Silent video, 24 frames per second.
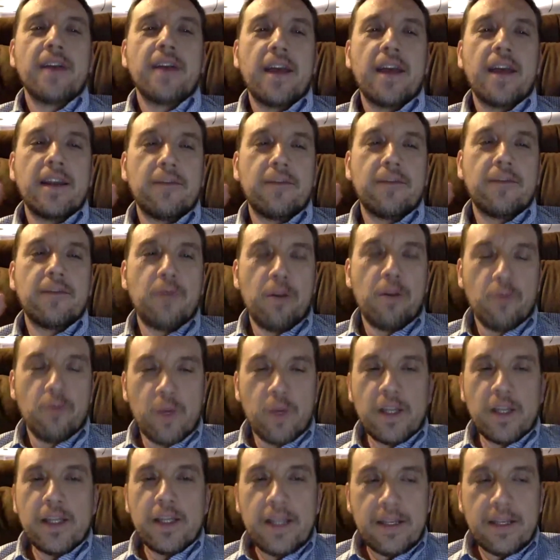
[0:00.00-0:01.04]
And if we
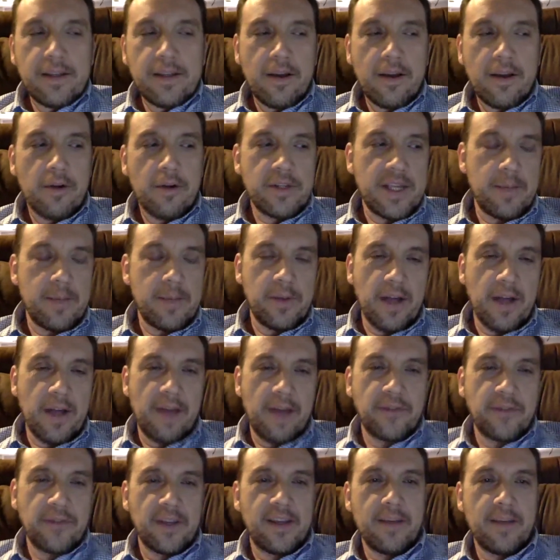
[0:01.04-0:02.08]
really need to go deep, you'll
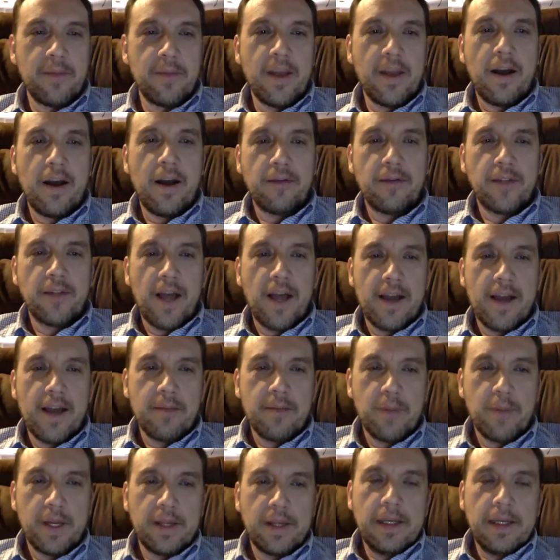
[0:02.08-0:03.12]
have to hit me offline.
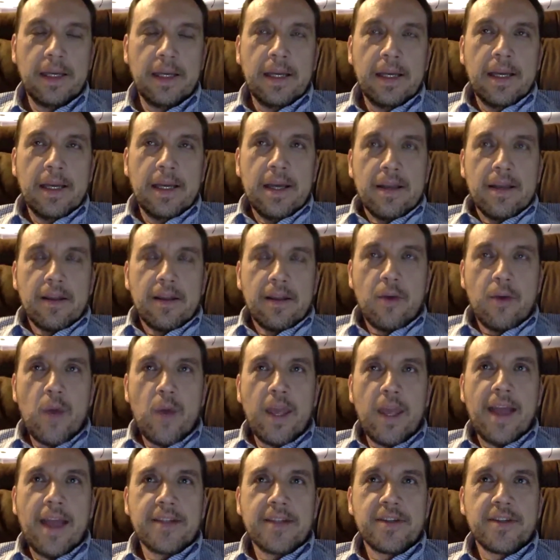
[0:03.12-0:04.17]
But the
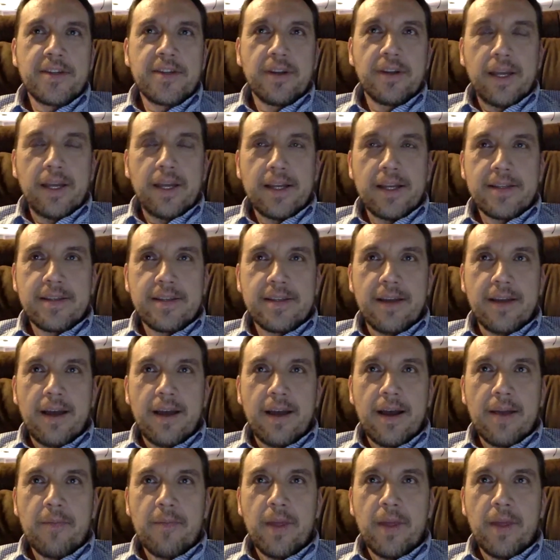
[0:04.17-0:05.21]
quick answer is
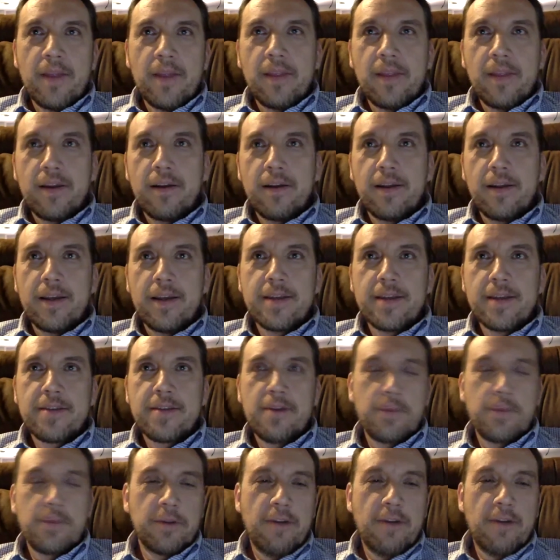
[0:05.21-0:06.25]
there is
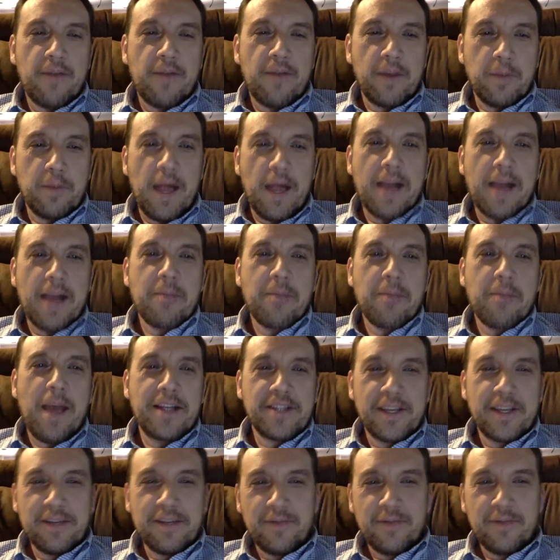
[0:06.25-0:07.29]
cryptographic black
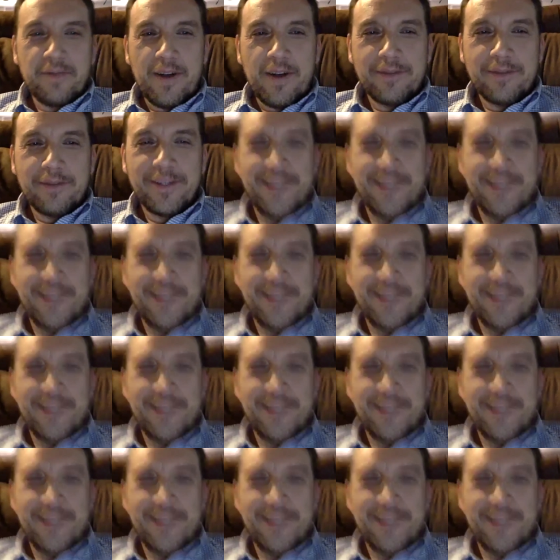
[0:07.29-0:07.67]
magic involved.